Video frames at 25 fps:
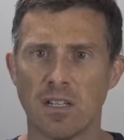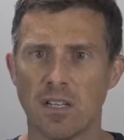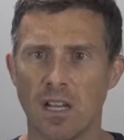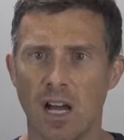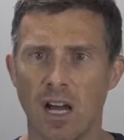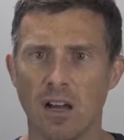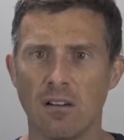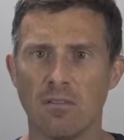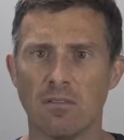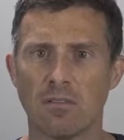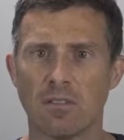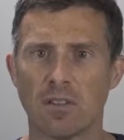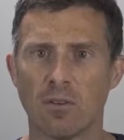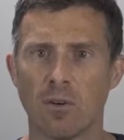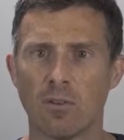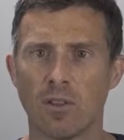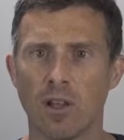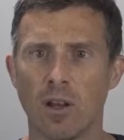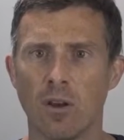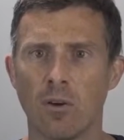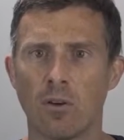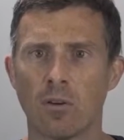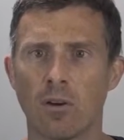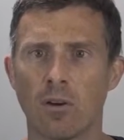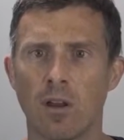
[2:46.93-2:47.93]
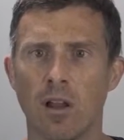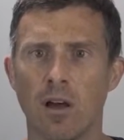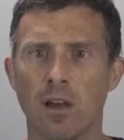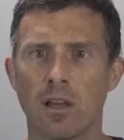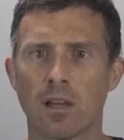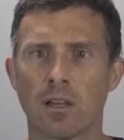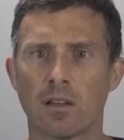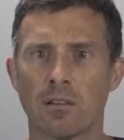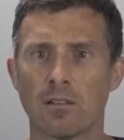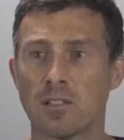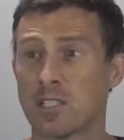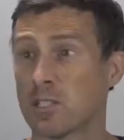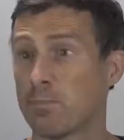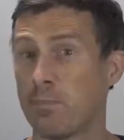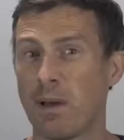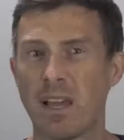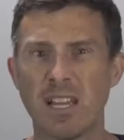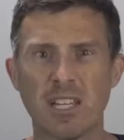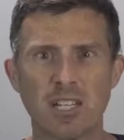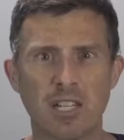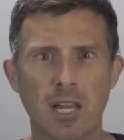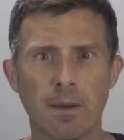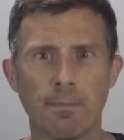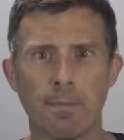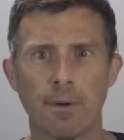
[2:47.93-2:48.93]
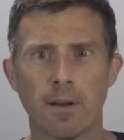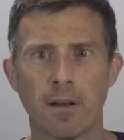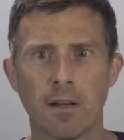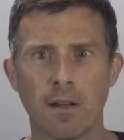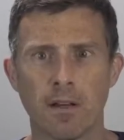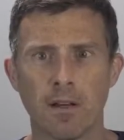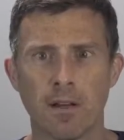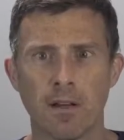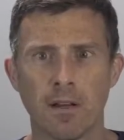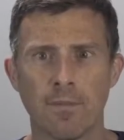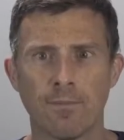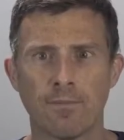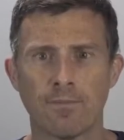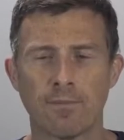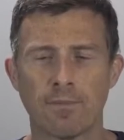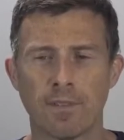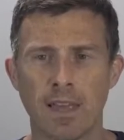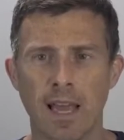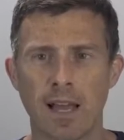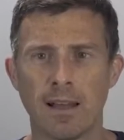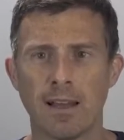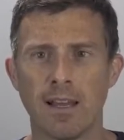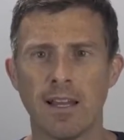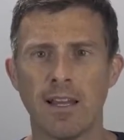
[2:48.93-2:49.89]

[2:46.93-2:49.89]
You know, the one that looked like a spaceship? Yeah,